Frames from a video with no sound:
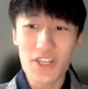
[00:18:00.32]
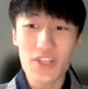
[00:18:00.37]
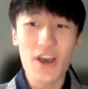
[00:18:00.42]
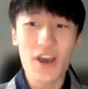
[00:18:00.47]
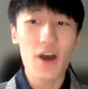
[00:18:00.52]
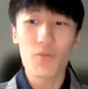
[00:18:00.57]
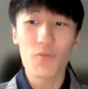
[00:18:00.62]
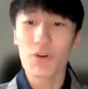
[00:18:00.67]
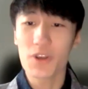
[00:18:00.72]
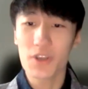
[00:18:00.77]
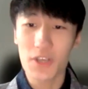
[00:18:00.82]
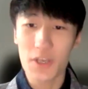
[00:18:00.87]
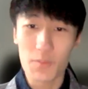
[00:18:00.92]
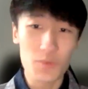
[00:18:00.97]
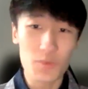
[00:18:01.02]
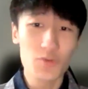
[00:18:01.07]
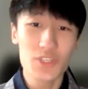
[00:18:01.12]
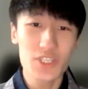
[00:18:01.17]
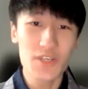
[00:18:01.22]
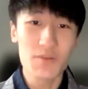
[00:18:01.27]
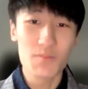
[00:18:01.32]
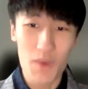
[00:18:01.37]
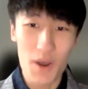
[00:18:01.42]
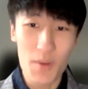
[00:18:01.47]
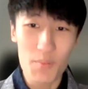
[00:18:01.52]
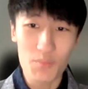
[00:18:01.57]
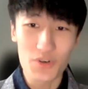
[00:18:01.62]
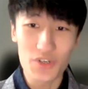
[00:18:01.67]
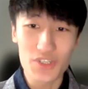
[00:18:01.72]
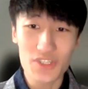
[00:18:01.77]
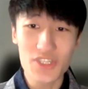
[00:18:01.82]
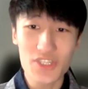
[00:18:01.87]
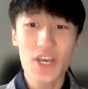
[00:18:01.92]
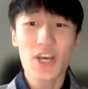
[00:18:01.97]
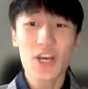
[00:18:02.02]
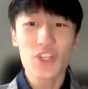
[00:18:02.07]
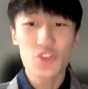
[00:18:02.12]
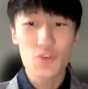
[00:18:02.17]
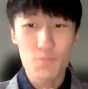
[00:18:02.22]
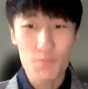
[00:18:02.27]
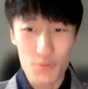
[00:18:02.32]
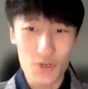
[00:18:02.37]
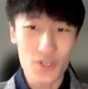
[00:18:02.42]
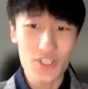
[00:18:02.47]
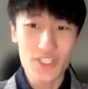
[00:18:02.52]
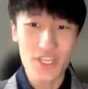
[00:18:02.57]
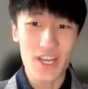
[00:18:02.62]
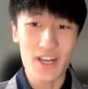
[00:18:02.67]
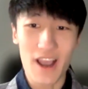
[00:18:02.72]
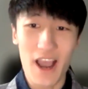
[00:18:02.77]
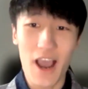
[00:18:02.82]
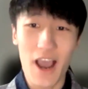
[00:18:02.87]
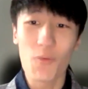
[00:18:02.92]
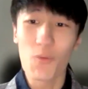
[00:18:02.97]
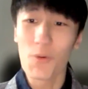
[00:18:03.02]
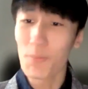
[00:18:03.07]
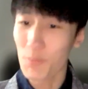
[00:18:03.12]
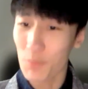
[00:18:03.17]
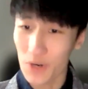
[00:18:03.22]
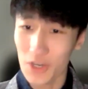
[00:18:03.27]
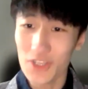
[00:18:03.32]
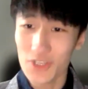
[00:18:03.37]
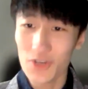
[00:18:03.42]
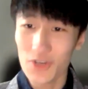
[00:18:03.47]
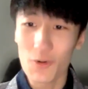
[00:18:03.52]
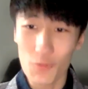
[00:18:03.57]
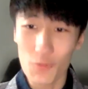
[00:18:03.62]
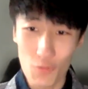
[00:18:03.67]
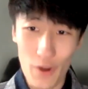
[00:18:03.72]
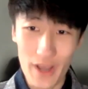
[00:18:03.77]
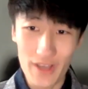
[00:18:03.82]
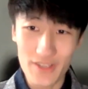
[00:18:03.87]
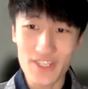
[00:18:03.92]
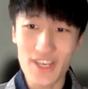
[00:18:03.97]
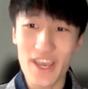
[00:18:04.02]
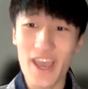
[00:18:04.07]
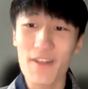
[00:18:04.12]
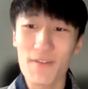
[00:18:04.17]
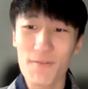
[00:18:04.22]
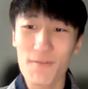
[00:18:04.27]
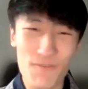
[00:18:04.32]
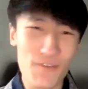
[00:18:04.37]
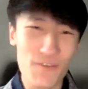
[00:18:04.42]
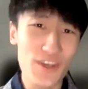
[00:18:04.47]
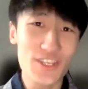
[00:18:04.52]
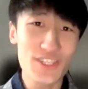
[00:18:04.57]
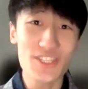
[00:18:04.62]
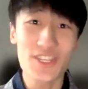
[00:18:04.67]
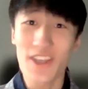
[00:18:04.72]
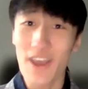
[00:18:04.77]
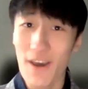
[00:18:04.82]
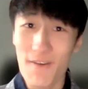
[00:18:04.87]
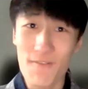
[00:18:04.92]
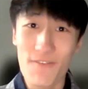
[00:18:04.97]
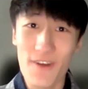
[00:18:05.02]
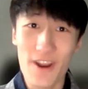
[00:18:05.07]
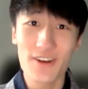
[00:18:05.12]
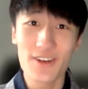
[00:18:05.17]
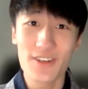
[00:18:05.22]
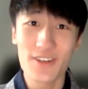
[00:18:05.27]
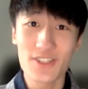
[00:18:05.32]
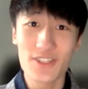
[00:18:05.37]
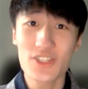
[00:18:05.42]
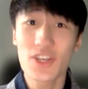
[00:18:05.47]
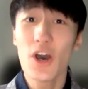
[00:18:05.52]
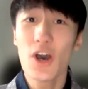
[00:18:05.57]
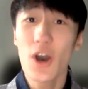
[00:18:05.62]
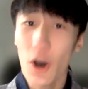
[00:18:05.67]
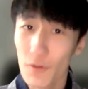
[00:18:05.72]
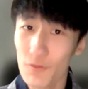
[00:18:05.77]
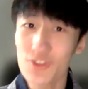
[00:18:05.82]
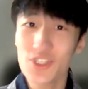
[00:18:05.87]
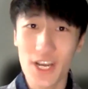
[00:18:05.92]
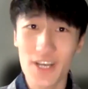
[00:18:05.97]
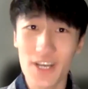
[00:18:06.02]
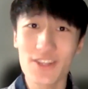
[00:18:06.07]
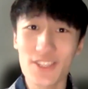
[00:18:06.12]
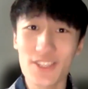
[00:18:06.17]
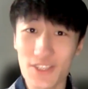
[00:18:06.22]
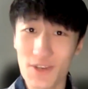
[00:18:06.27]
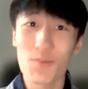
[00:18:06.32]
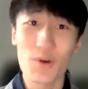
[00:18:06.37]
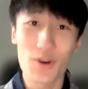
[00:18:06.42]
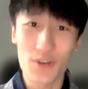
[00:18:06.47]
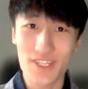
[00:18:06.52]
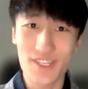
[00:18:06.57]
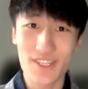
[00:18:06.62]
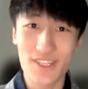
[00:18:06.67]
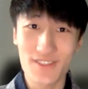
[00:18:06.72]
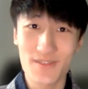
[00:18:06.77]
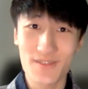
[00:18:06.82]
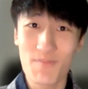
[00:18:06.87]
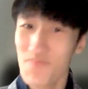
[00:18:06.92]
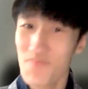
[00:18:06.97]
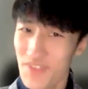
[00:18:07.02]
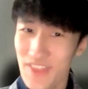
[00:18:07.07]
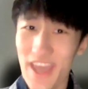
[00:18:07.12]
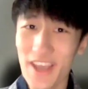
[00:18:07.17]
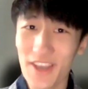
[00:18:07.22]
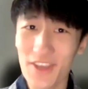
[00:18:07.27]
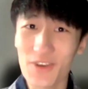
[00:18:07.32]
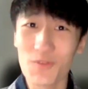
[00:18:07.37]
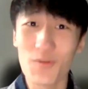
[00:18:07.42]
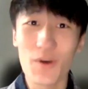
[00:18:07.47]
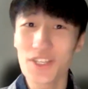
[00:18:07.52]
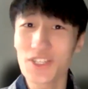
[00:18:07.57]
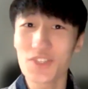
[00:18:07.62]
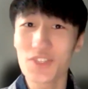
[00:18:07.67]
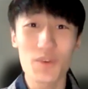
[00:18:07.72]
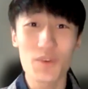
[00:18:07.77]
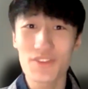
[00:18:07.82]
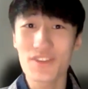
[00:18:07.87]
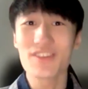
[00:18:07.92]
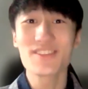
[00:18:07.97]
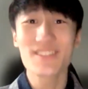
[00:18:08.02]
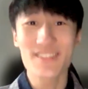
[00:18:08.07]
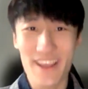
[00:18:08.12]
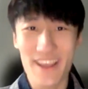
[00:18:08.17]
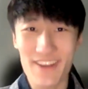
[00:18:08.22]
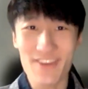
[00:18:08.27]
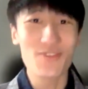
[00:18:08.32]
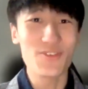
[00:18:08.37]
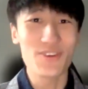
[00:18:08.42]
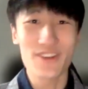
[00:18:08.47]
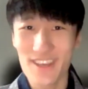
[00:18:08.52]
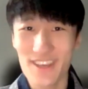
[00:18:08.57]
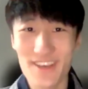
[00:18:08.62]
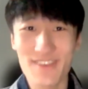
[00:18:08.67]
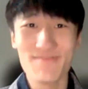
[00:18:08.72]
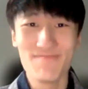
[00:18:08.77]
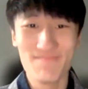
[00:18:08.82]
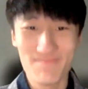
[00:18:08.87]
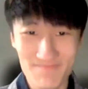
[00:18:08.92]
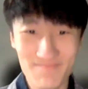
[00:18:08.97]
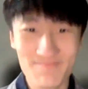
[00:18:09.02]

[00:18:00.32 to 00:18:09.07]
lead our community members to protect our political rights and face the unfairness of Chinese Americans. Thank you. I just want to say thank you again.